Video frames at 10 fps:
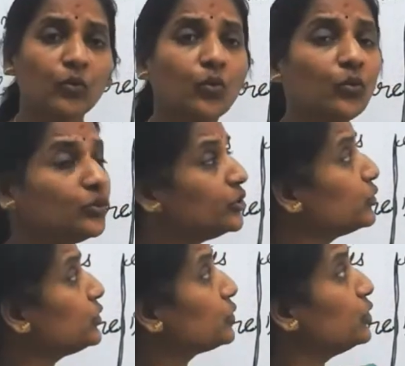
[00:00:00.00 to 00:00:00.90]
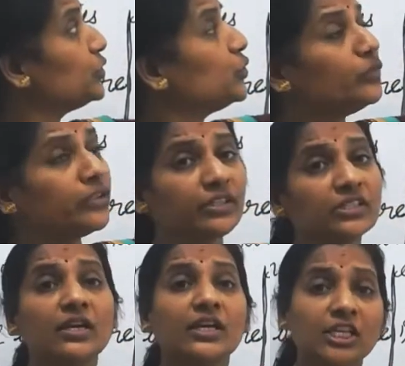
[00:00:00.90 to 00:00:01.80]
Who? The two
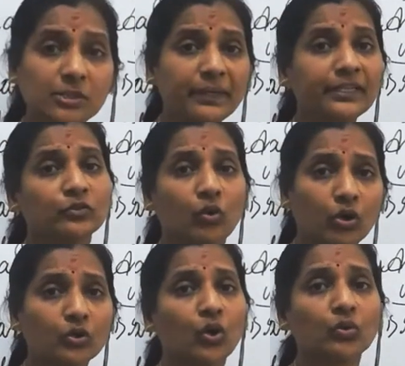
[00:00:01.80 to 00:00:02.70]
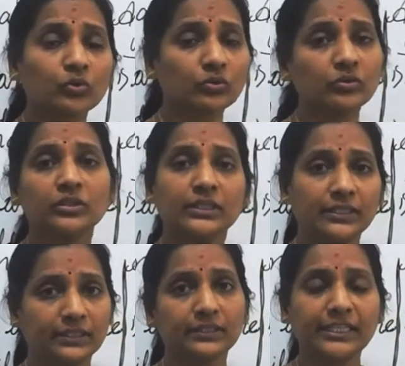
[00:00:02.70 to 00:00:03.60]
weavers talk to
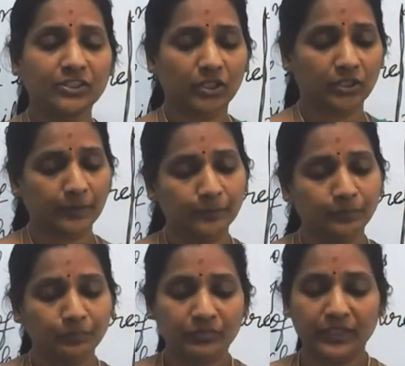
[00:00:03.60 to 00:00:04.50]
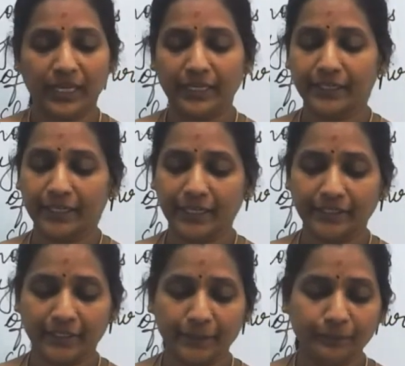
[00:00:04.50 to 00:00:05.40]
each other. Then
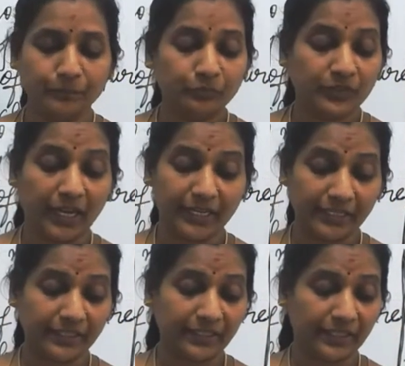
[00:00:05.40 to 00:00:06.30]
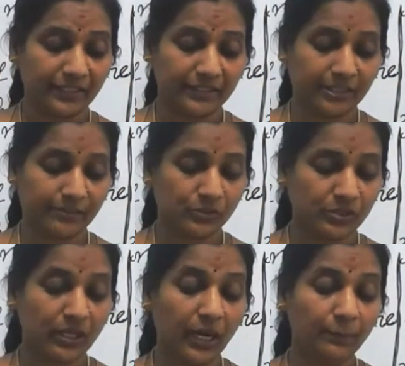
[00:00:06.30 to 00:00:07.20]
narrator. Again the narrator
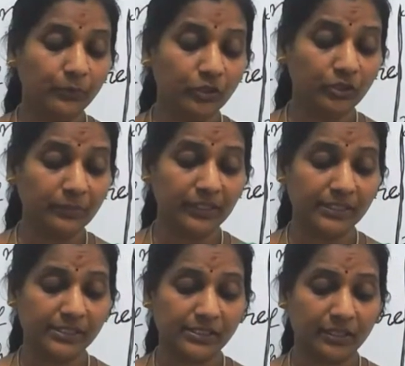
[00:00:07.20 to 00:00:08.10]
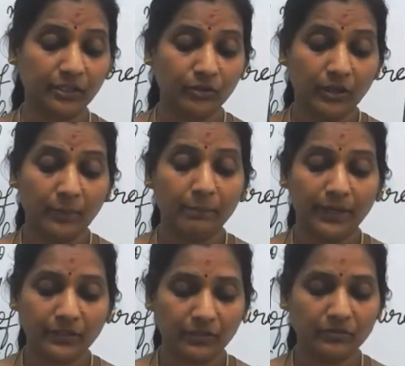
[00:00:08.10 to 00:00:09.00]
comes. A poor minister
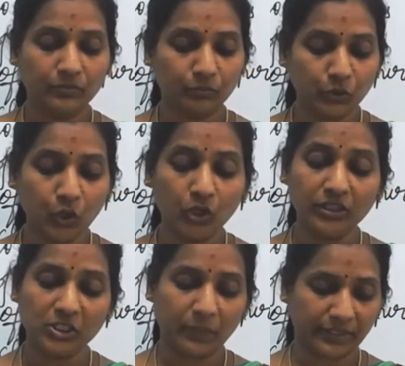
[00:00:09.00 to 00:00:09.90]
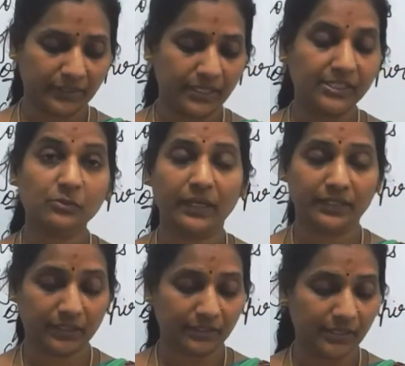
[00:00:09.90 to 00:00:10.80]
but put on his
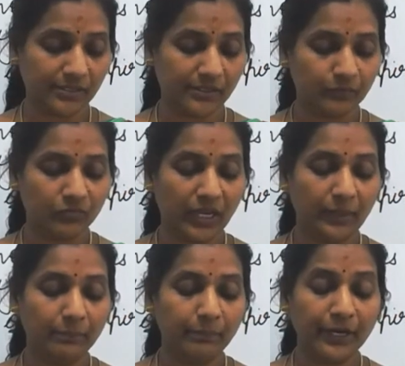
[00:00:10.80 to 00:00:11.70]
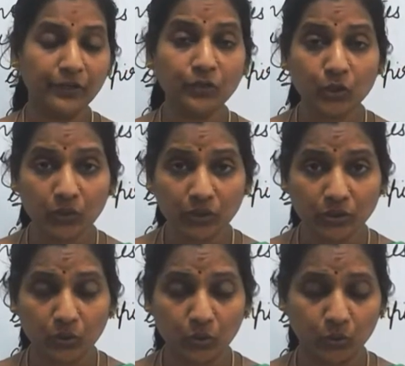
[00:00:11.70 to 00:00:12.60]
spectacles and bent over
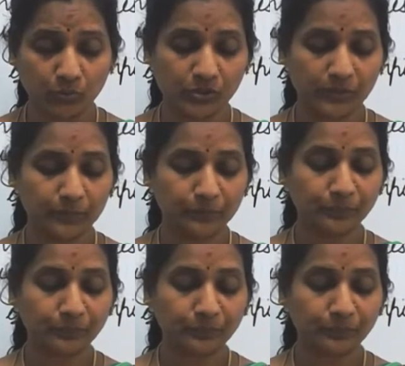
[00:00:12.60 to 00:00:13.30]
the looms.